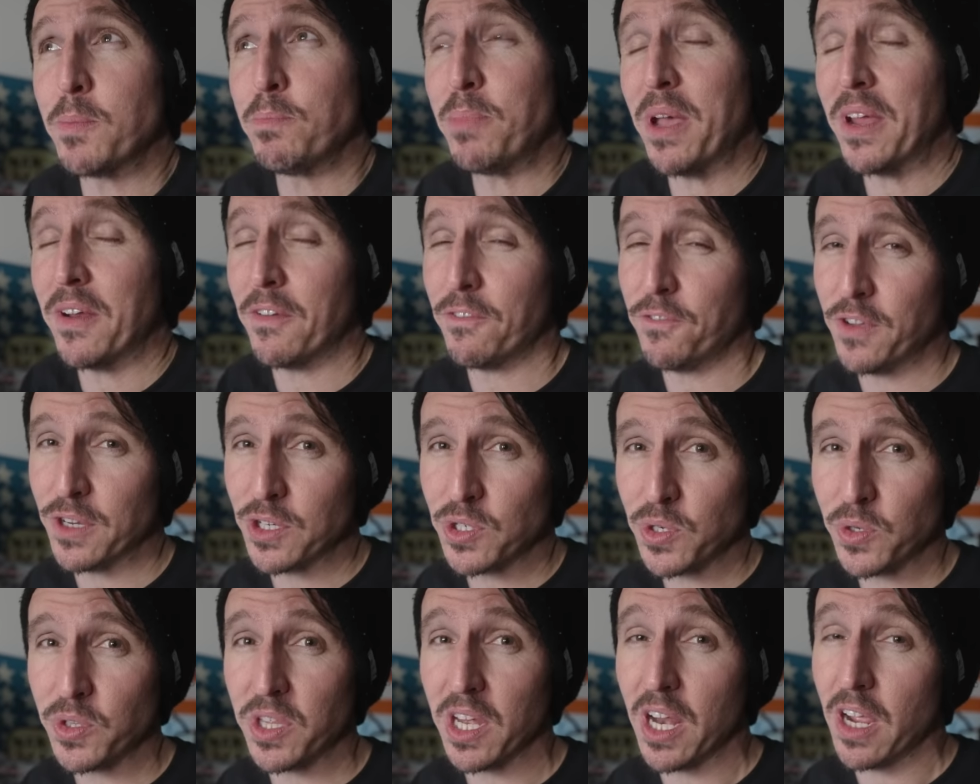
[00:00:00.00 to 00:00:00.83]

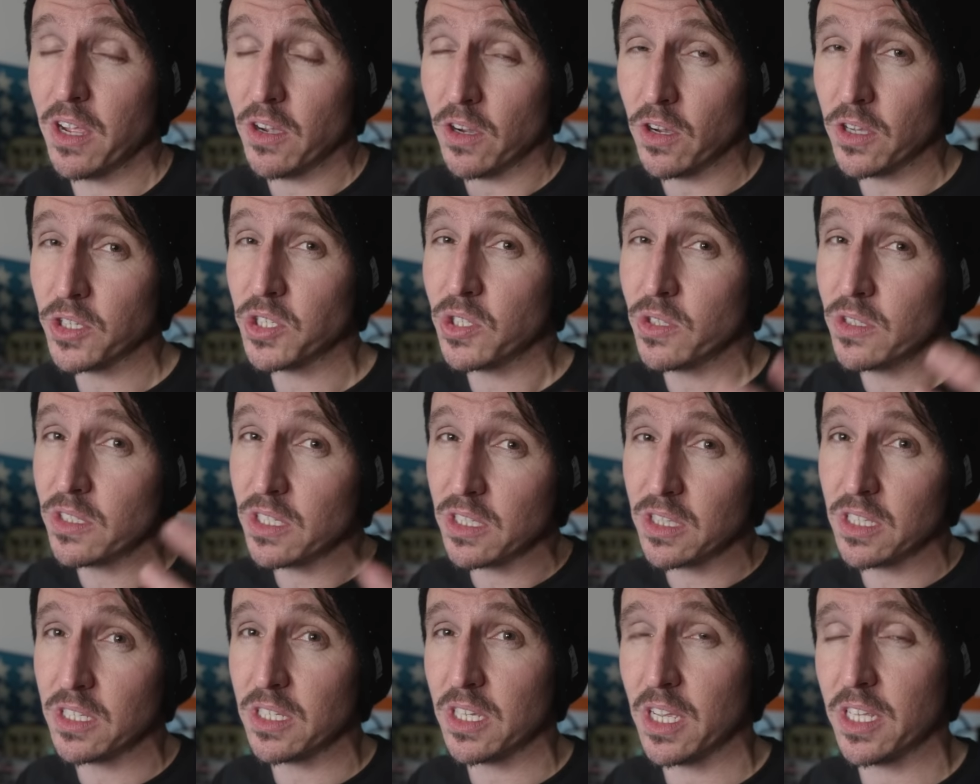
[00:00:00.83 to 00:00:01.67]
beneficial that I also
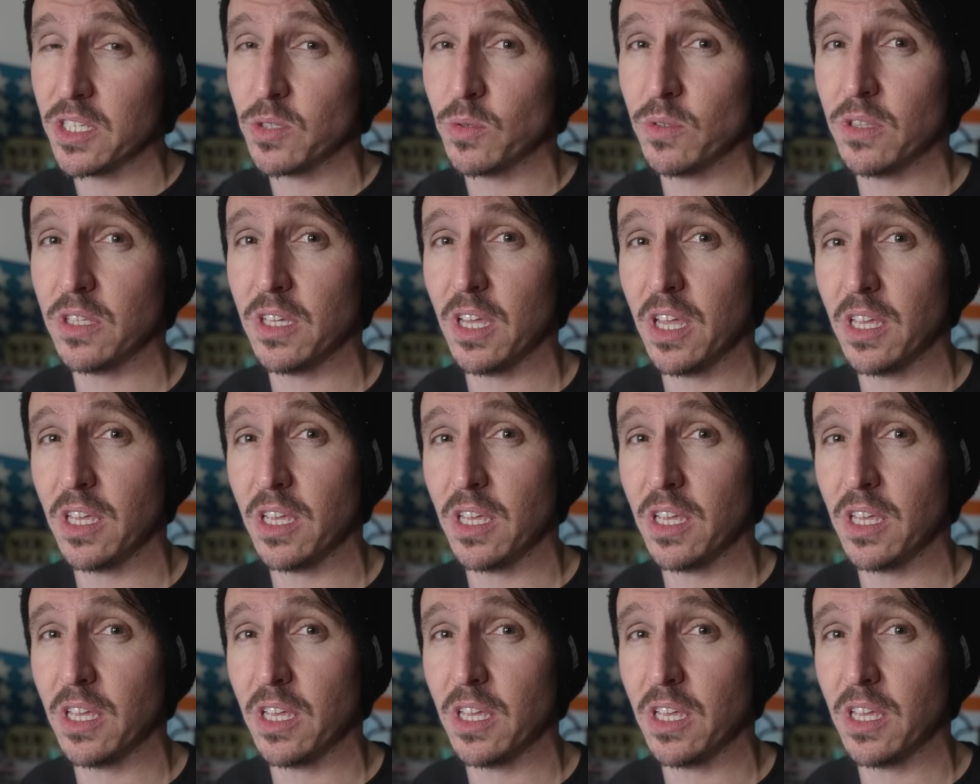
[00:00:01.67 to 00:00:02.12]
did the test with the